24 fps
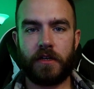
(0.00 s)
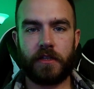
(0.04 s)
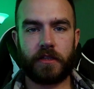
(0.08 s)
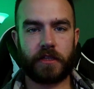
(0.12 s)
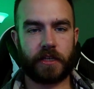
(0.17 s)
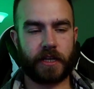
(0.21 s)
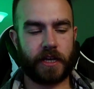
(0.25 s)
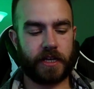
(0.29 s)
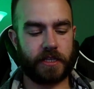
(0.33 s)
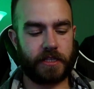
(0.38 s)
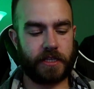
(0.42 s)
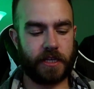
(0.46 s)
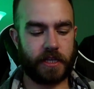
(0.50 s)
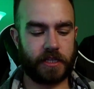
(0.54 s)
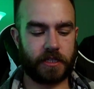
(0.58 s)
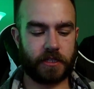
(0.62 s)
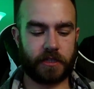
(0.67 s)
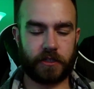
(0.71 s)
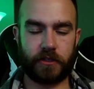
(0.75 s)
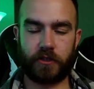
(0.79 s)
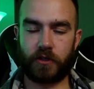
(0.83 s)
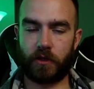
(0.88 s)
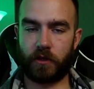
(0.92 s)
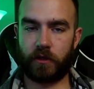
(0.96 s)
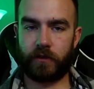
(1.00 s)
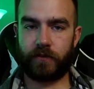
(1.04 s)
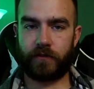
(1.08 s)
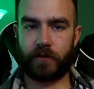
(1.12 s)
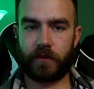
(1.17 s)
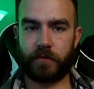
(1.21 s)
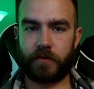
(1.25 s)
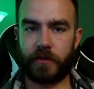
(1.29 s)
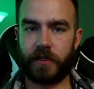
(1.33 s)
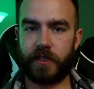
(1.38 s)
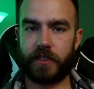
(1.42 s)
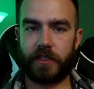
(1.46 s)
The guy takes the controller
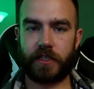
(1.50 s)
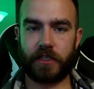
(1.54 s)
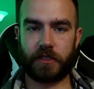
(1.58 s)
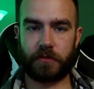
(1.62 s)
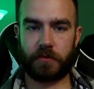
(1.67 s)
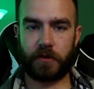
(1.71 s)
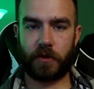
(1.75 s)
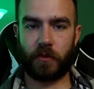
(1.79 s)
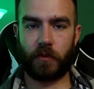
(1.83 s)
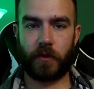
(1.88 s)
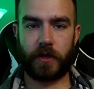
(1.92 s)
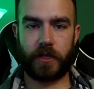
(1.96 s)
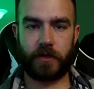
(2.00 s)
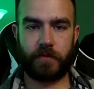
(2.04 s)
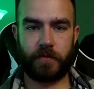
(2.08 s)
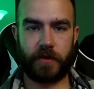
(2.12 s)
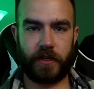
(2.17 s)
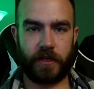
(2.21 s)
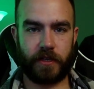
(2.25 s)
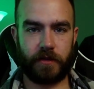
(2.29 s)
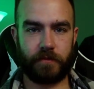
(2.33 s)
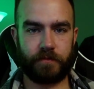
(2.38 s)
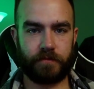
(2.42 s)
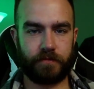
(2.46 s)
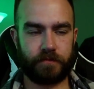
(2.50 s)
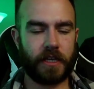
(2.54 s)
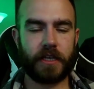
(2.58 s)
from me, tells me to wait a minute.